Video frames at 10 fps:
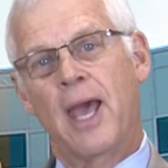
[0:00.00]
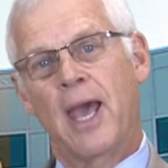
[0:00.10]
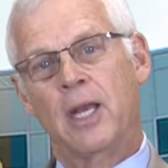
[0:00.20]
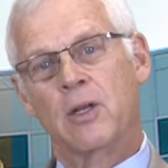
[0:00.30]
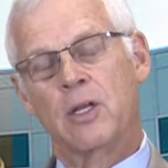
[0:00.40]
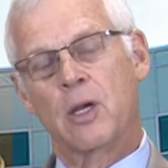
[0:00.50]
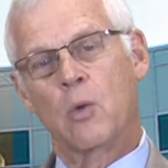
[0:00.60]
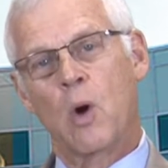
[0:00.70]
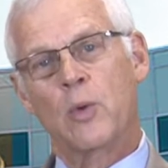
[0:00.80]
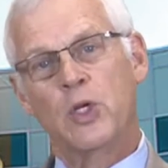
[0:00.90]
And
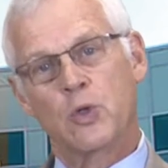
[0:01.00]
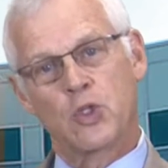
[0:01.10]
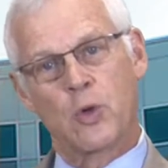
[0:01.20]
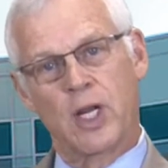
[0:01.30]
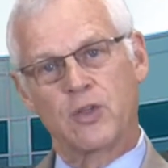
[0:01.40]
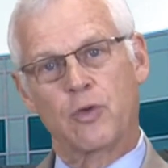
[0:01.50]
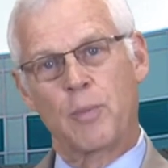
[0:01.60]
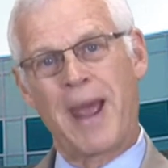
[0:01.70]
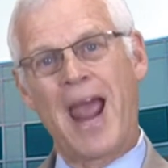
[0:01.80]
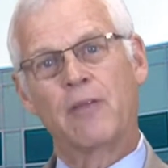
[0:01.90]
uh, what we do is
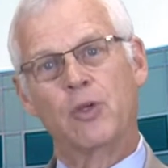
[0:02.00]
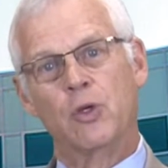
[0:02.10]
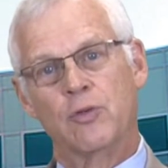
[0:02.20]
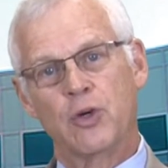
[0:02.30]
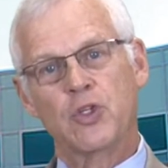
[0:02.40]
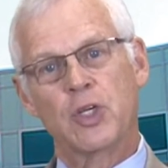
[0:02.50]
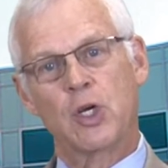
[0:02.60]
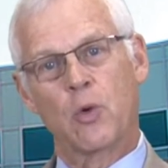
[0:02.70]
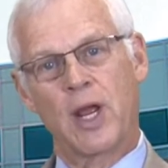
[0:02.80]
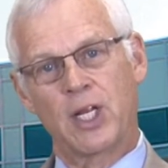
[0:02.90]
transfer back the
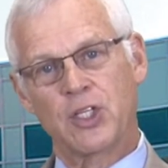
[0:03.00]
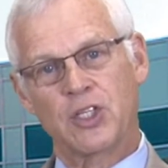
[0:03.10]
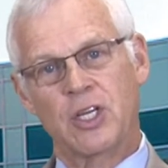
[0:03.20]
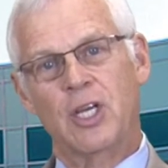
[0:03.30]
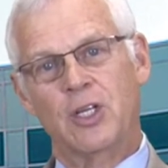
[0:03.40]
university credits